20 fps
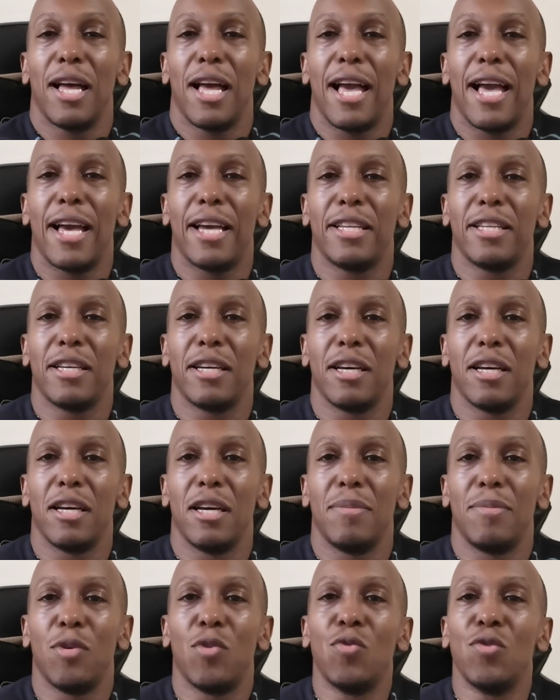and
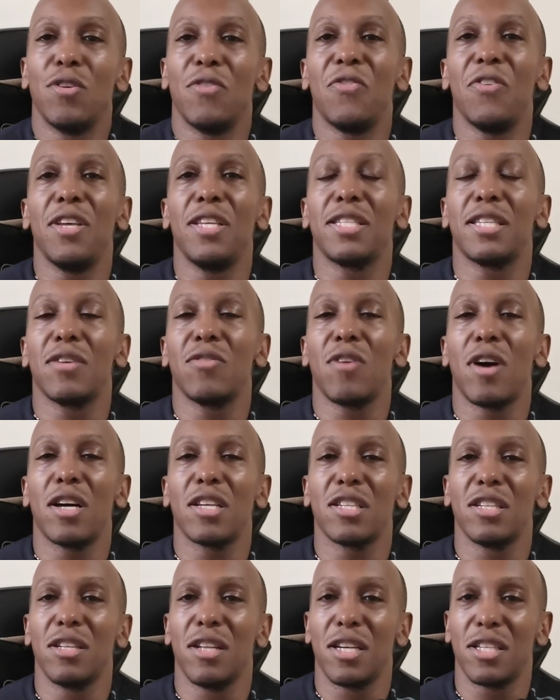all the things they're asking